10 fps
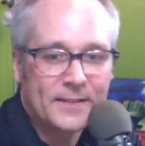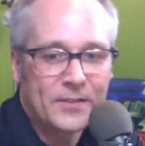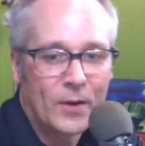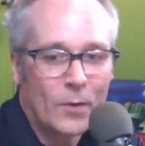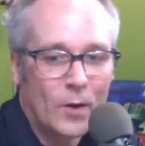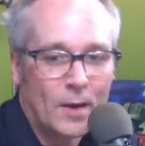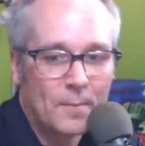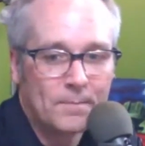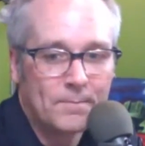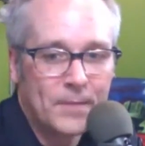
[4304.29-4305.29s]
So,
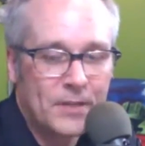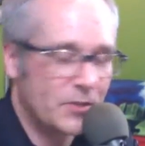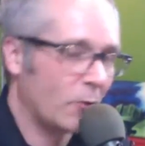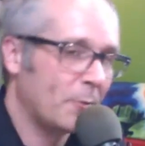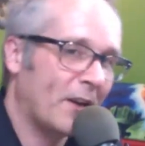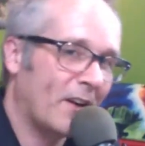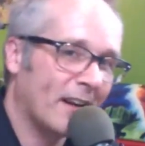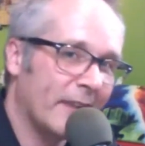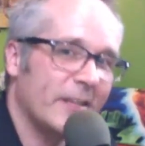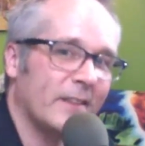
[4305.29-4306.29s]
um, the show will be
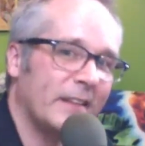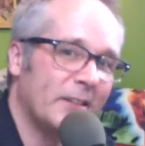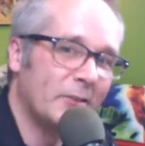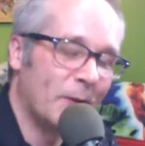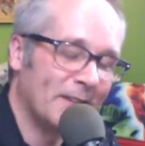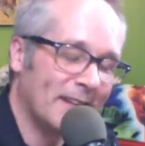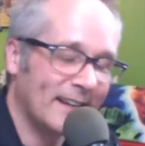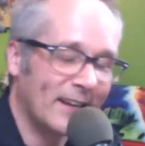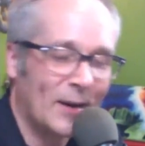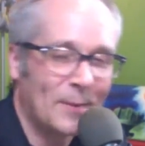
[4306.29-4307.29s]
archived at
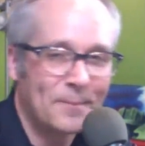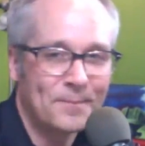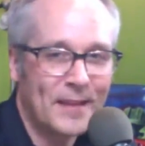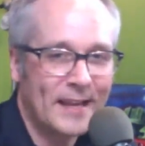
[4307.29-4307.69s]
leanintoart.com.